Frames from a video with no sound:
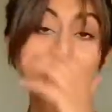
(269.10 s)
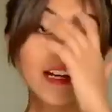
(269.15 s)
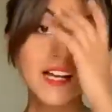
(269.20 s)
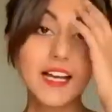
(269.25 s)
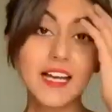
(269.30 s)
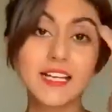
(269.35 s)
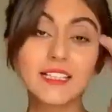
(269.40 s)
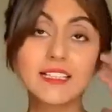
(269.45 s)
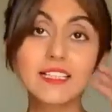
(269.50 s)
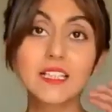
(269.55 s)
are
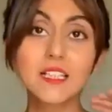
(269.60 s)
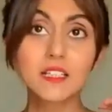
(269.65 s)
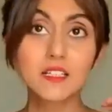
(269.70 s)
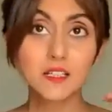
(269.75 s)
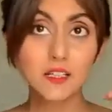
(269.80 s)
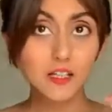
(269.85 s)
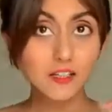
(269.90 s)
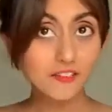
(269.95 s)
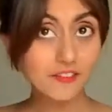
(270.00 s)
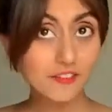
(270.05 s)
any
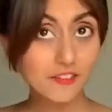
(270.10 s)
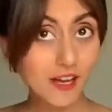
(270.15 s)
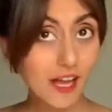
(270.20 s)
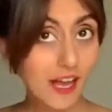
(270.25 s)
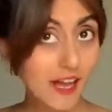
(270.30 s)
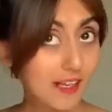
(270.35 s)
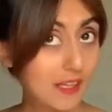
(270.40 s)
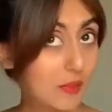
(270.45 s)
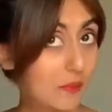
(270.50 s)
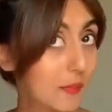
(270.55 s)

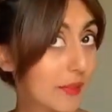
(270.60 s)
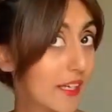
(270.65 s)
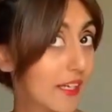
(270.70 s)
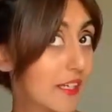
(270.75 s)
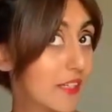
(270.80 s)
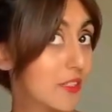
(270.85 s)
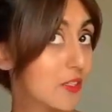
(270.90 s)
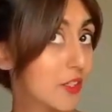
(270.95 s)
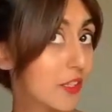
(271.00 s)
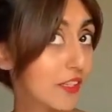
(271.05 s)
flyaways,
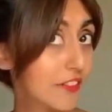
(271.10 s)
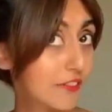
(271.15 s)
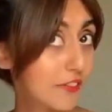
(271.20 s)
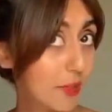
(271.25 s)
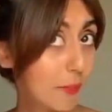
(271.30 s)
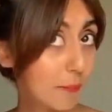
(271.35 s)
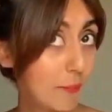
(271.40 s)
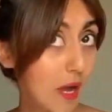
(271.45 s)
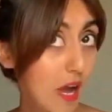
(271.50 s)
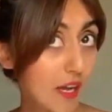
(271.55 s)
or if your
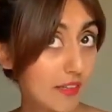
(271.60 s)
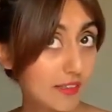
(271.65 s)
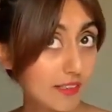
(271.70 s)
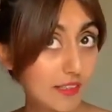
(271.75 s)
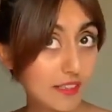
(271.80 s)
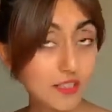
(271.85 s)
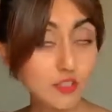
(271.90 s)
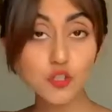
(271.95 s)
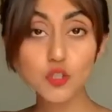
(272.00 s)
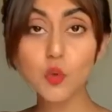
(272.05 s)
parting is
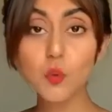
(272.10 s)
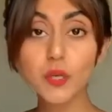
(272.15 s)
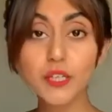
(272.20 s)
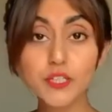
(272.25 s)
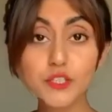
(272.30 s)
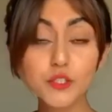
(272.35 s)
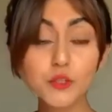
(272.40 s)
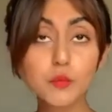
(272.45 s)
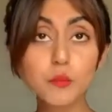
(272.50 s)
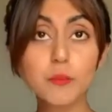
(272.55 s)
showing
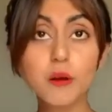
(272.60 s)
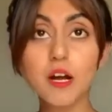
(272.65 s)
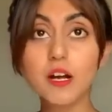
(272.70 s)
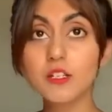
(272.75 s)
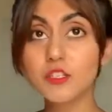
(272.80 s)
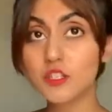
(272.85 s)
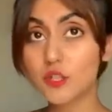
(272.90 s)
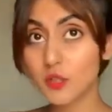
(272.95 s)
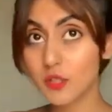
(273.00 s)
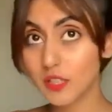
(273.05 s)
too much
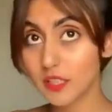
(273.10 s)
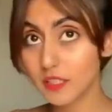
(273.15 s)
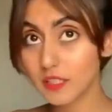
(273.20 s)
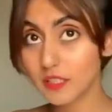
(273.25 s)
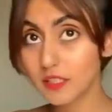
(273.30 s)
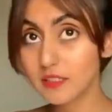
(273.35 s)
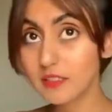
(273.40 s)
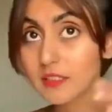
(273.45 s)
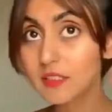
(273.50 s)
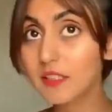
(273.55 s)
or
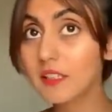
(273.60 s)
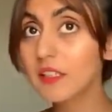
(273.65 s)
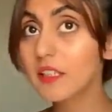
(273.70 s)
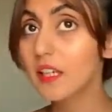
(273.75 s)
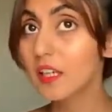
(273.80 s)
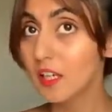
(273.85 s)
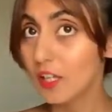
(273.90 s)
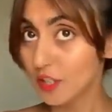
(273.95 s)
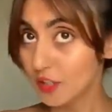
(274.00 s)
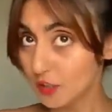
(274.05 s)
anything,
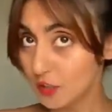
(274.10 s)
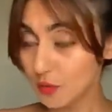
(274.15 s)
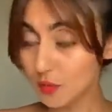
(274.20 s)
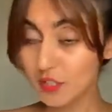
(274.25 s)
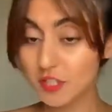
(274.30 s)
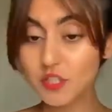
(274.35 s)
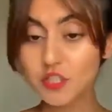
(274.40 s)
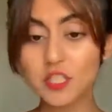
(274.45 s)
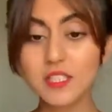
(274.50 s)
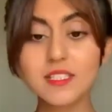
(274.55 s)
you can
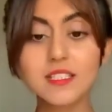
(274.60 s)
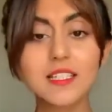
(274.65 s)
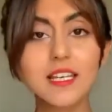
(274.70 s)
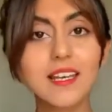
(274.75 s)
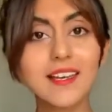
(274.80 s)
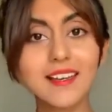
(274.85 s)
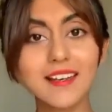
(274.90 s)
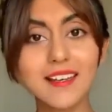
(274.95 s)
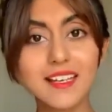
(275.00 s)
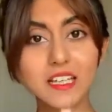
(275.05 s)
just take an
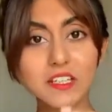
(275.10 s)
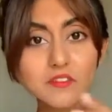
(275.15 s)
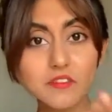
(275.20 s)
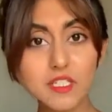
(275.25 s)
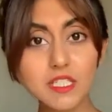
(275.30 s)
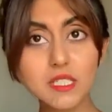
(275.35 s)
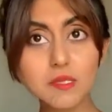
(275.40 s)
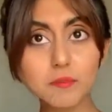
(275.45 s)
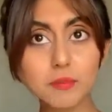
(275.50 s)
invisible